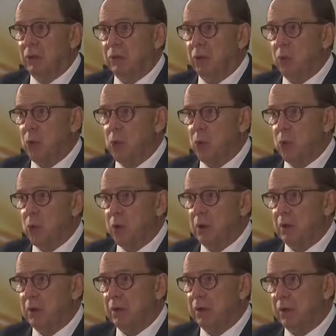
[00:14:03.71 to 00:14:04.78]
for
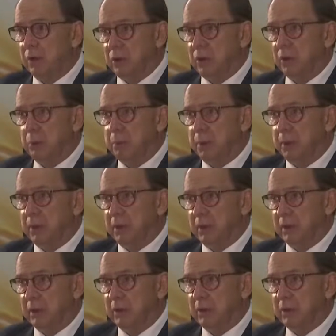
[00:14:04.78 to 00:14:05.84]
not
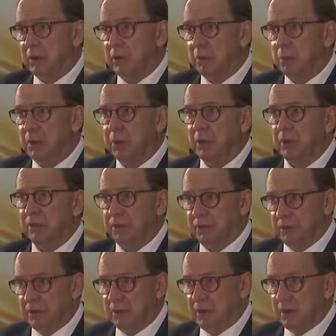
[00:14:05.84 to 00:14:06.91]
appearing are beyond
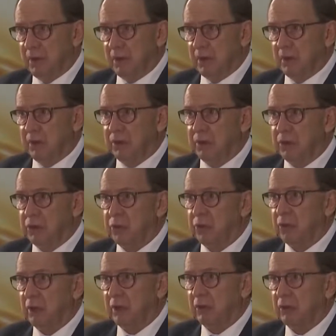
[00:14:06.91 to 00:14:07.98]
these
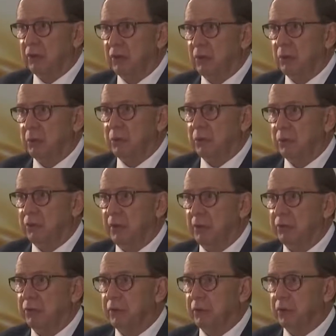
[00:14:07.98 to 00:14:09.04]
strict terms of
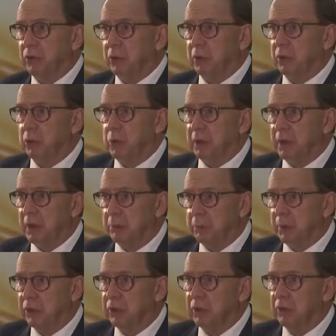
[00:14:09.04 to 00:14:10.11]
reference, which we
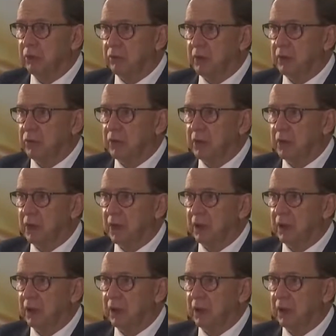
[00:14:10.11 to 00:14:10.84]
must investigate.